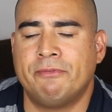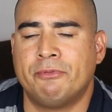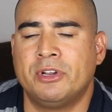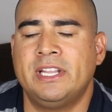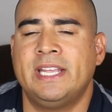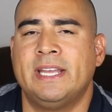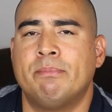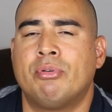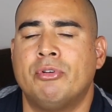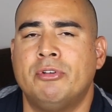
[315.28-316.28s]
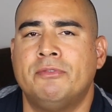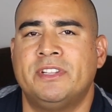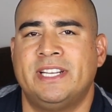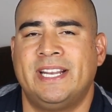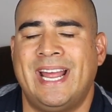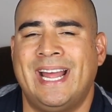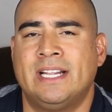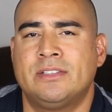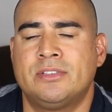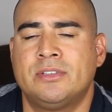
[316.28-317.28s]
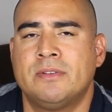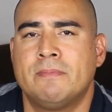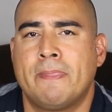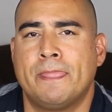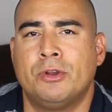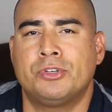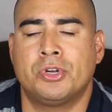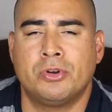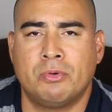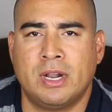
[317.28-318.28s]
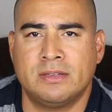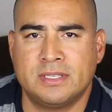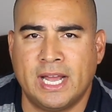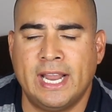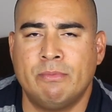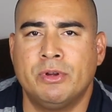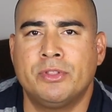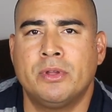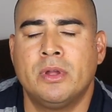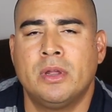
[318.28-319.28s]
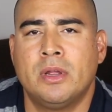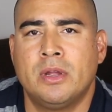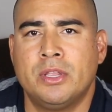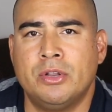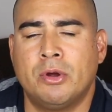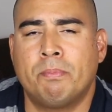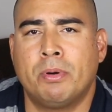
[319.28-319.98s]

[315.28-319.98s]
really improved and enhanced their turnaround time with, you know,